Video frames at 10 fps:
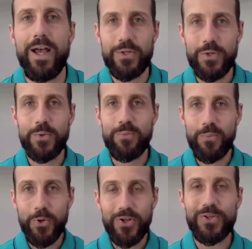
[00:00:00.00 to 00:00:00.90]
you
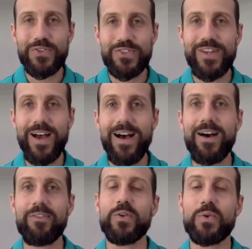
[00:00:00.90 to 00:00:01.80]
put your staff,
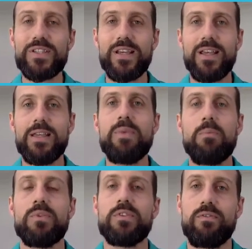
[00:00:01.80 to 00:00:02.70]
your team
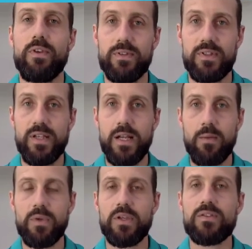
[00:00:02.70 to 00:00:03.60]
members front and
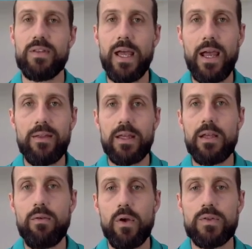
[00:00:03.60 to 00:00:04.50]
center, because they are the
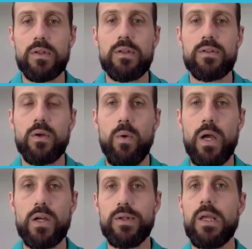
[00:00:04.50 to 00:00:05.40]
heroes in this
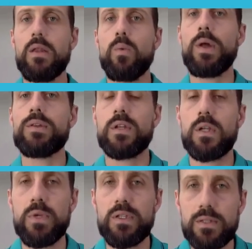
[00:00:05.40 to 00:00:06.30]
equation. They're the ones who are
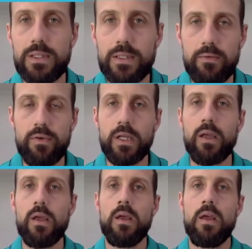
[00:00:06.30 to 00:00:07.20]
going to be
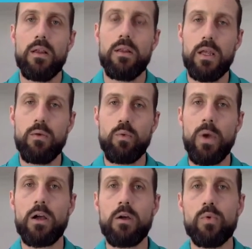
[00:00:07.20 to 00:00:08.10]
delivering the
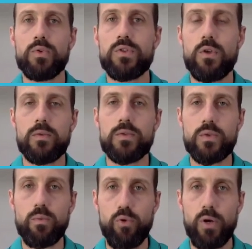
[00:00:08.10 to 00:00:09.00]
remarkable service
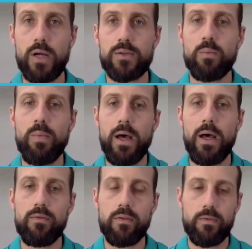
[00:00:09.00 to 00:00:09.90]
or product on
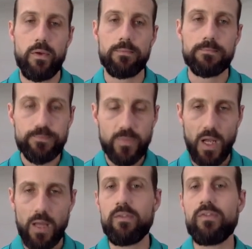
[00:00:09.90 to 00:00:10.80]
behalf of you.
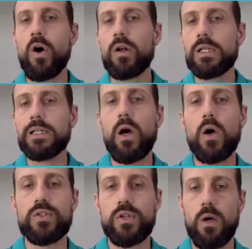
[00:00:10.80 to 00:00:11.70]
And then finally,
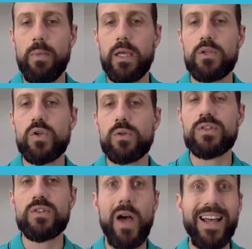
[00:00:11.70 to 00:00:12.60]
load time, making sure the
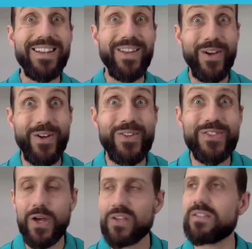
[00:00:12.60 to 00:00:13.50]
site loads
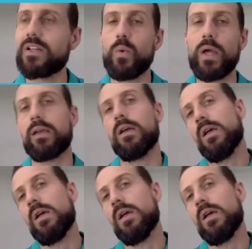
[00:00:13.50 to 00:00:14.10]
nice and quick.